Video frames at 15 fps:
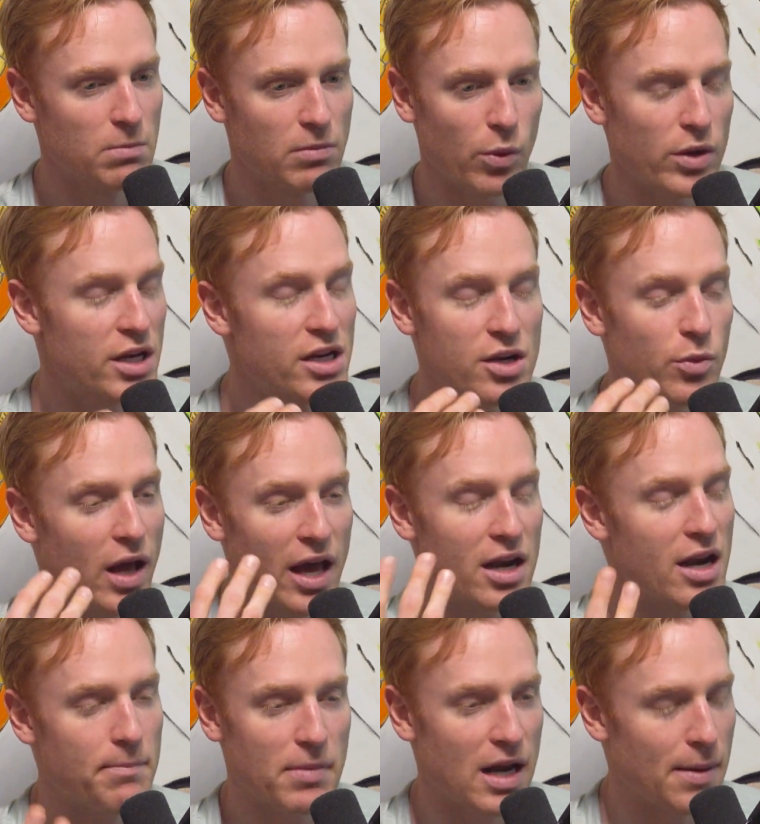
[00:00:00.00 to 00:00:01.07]
but we didn't. We
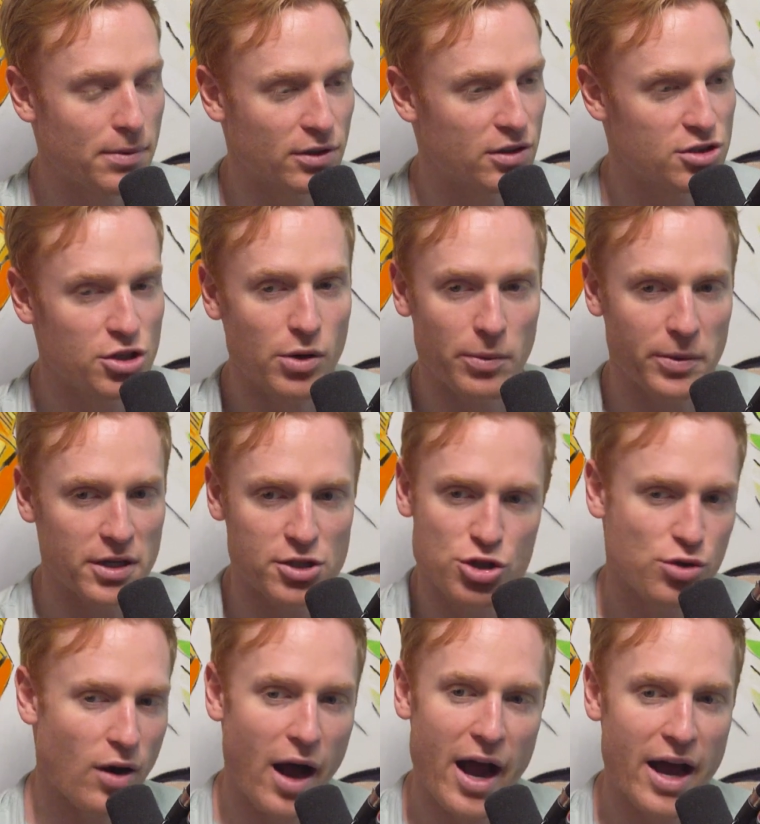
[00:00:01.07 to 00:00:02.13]
hadn't been able to do it. We
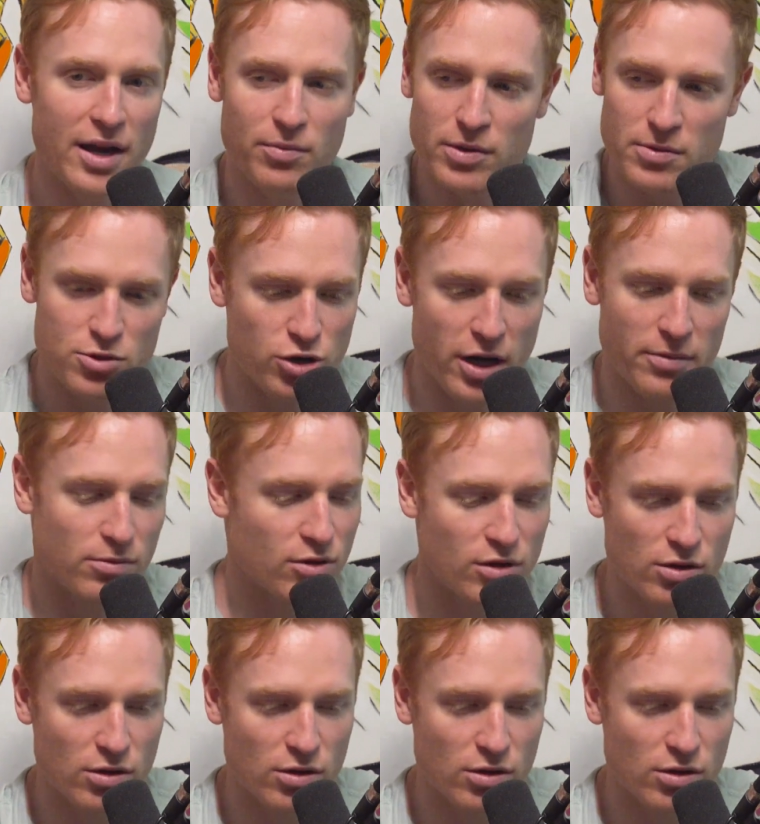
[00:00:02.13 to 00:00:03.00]
tried. We tried